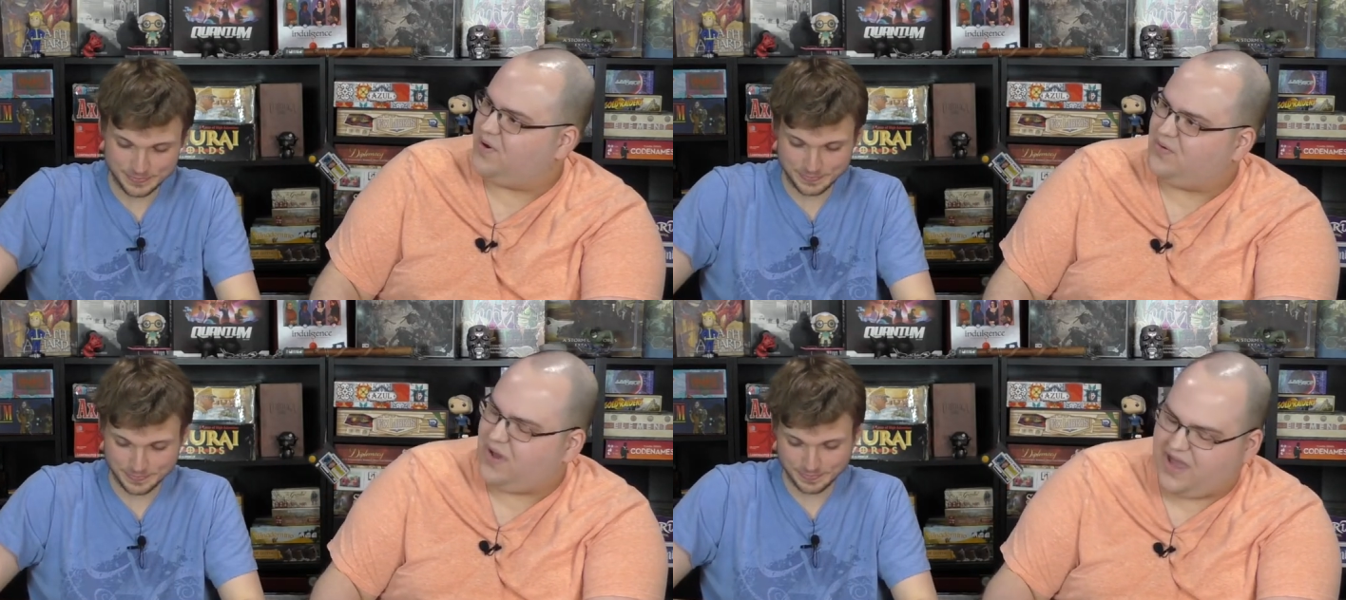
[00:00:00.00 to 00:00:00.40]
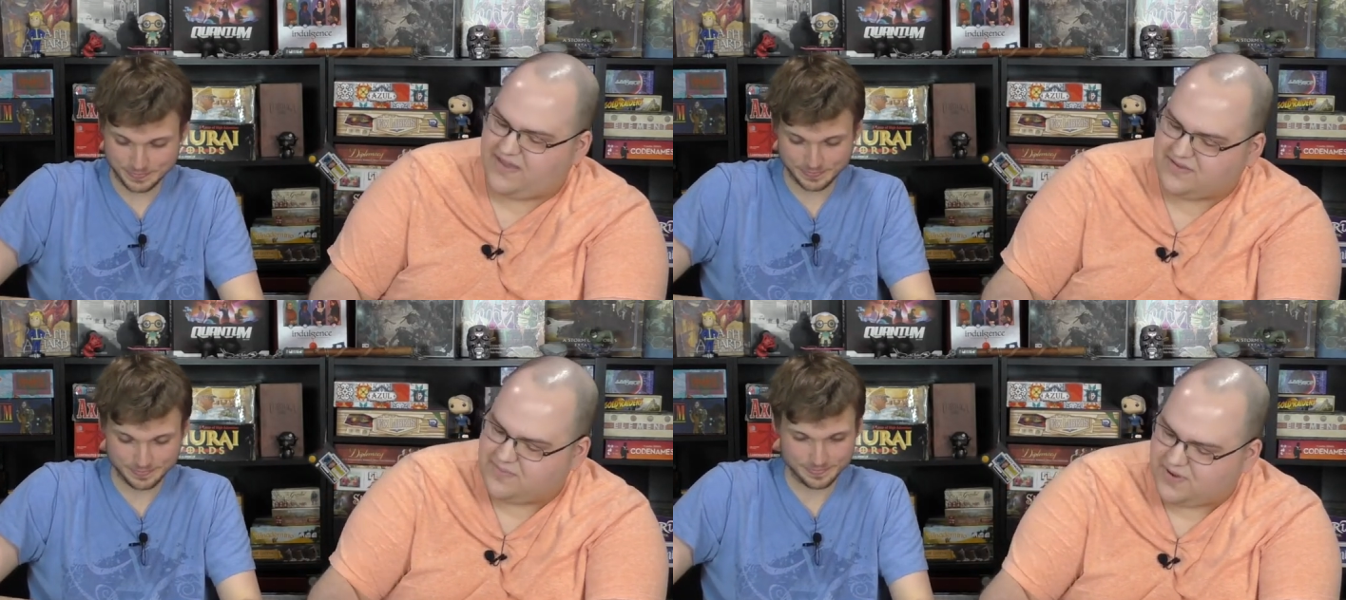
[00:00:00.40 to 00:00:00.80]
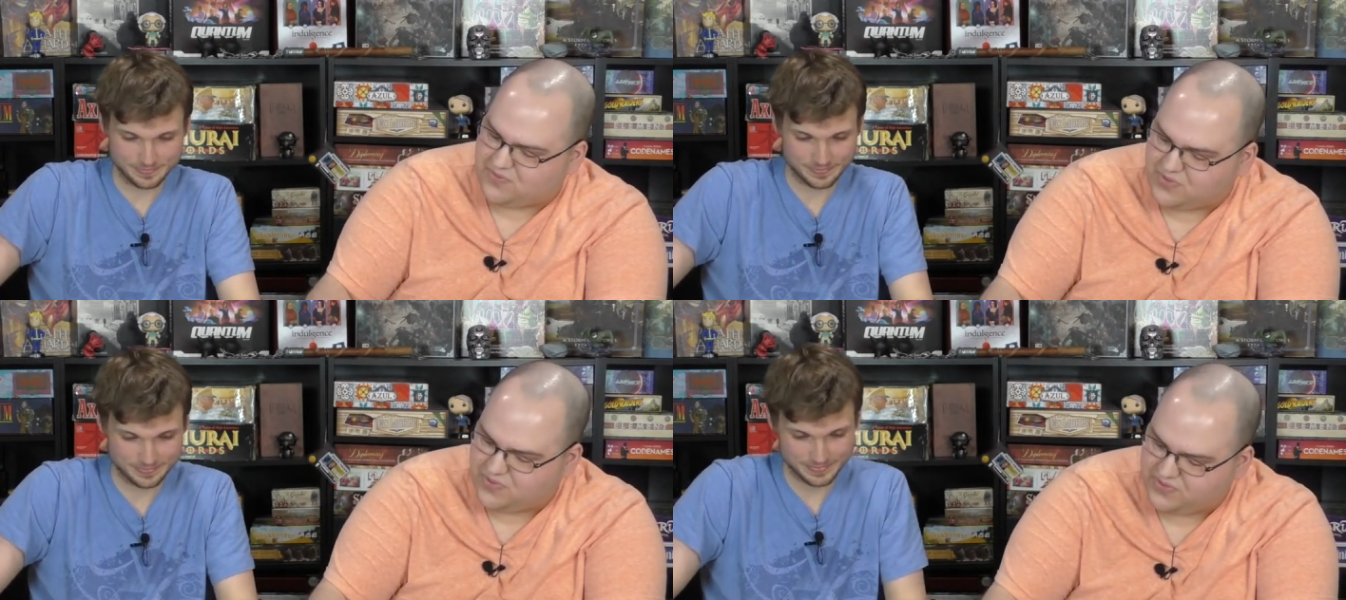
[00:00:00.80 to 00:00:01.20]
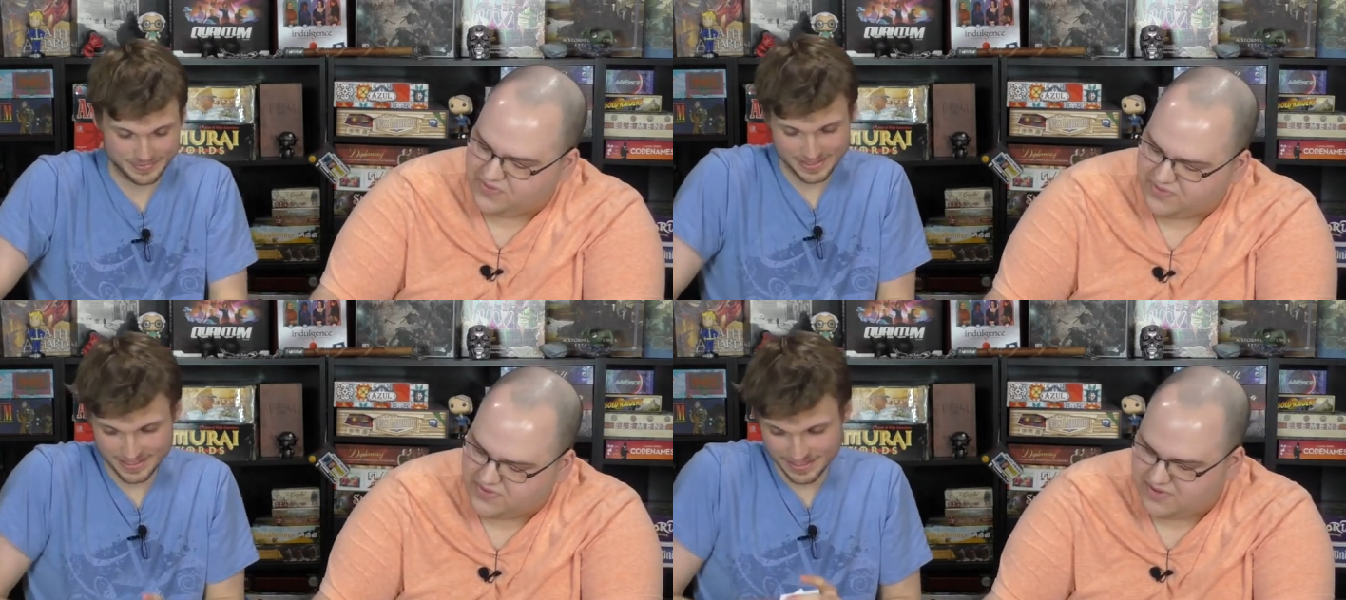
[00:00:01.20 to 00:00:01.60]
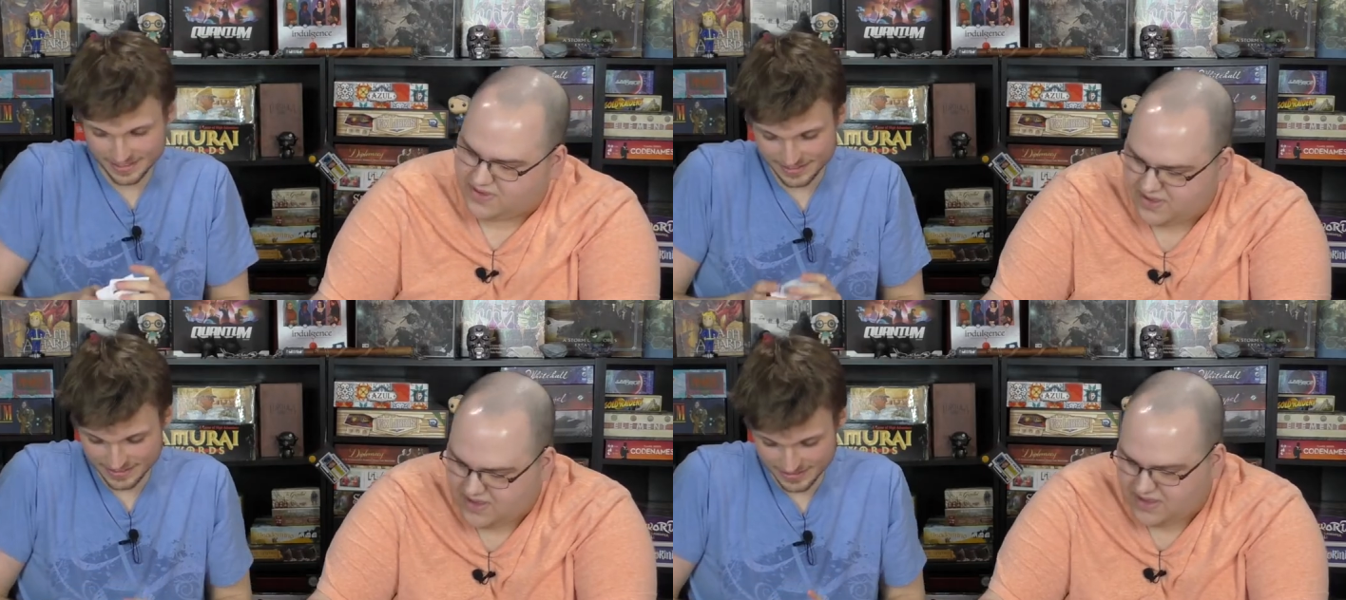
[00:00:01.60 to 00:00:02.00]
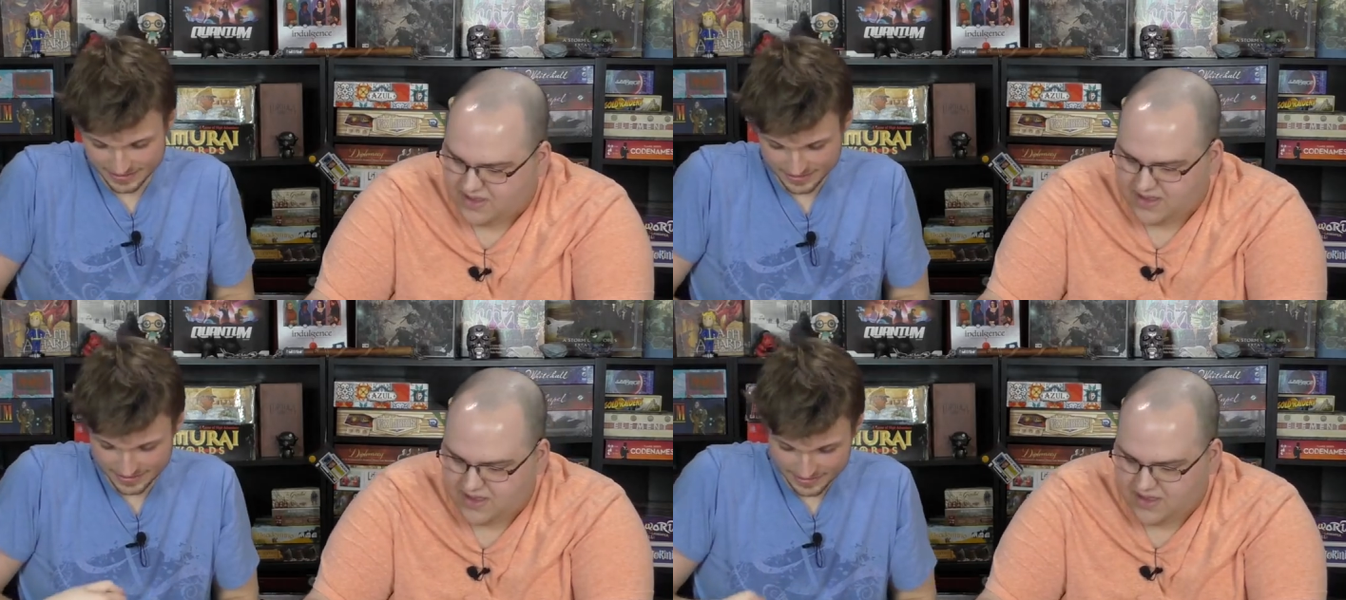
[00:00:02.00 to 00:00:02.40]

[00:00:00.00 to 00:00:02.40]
Speaker 1: I don't ask about rules. All right, final scores. Did you pay him?